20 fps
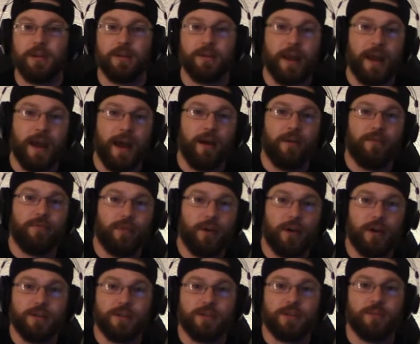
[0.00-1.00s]
They have
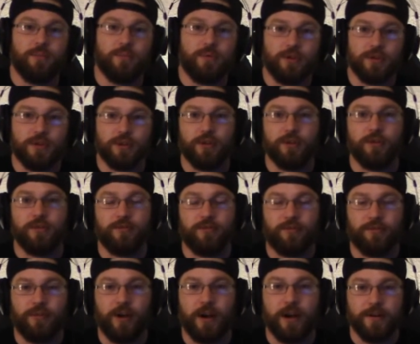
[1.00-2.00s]
uh, some reserved
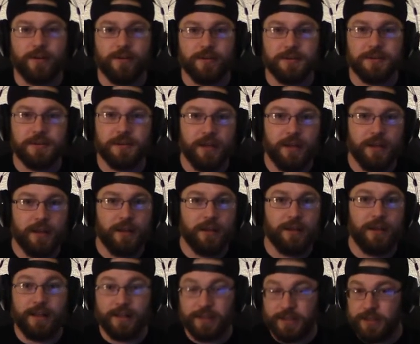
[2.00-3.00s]
fighters
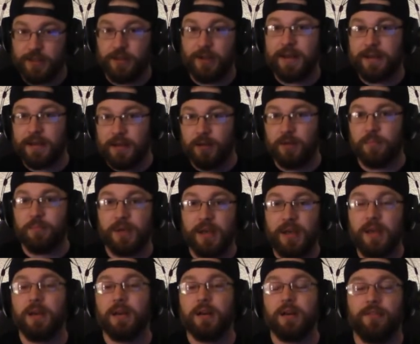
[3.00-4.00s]
that still had to
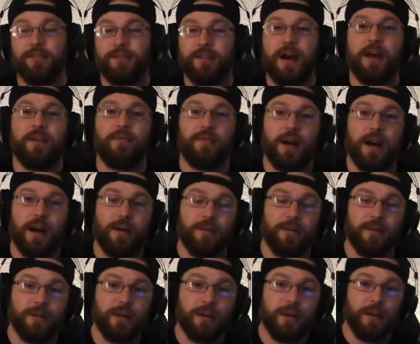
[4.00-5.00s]
compete in a five round,